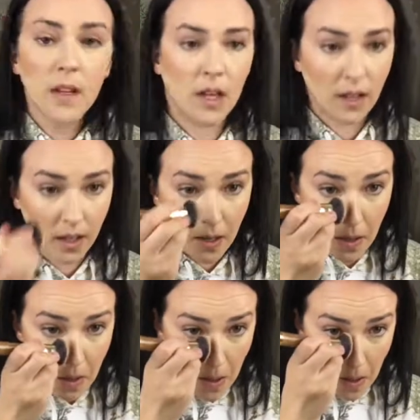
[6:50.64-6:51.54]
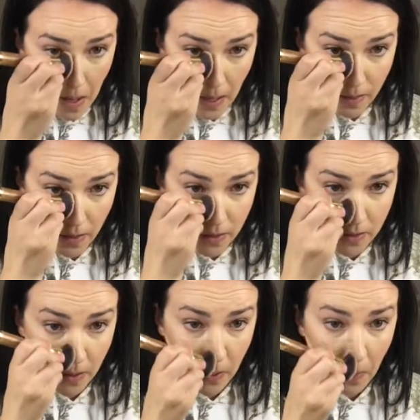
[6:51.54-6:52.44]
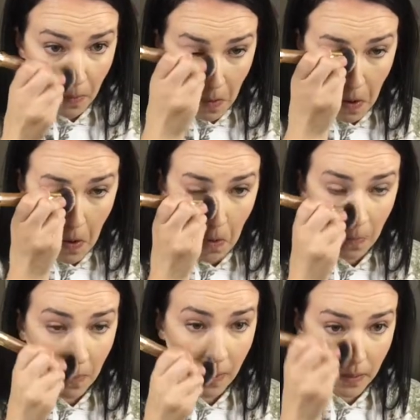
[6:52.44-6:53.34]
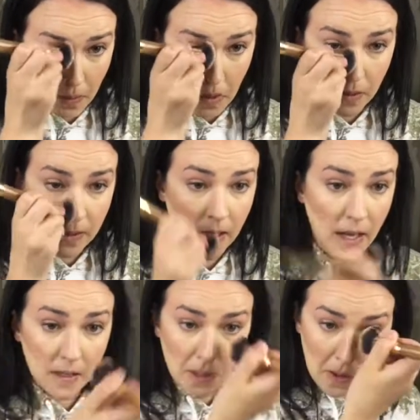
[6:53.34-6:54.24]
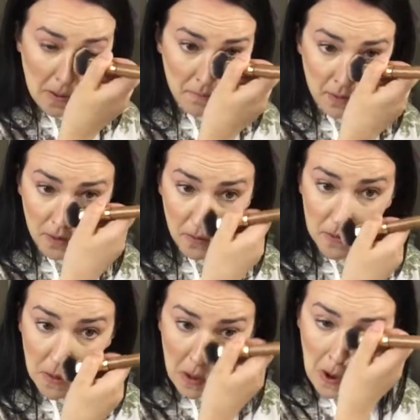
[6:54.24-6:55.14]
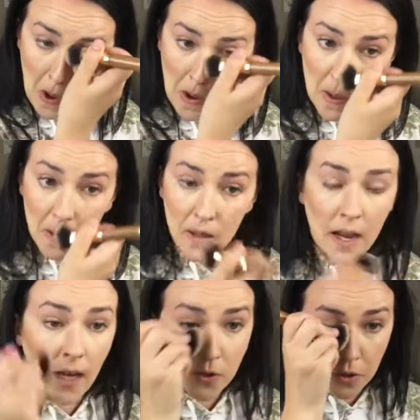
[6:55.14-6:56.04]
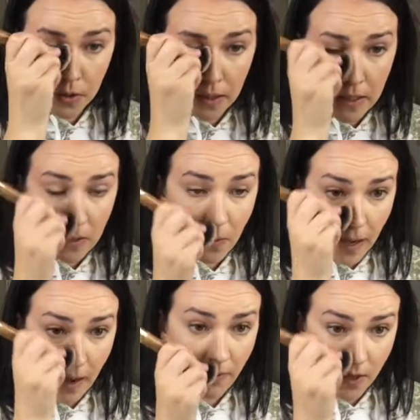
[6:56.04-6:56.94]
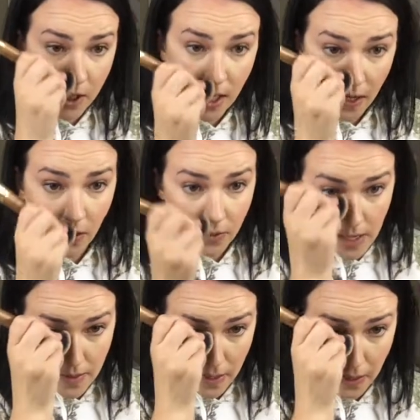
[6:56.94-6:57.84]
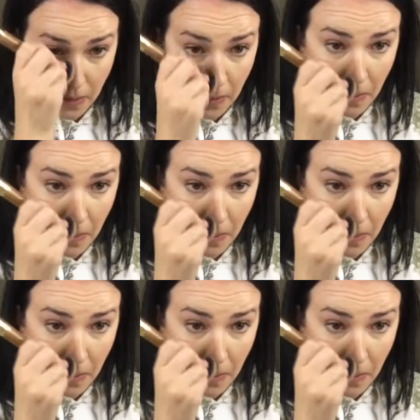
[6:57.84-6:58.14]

Color, and then just go right along the sides of your nose. Naturally, you have a shadow right there.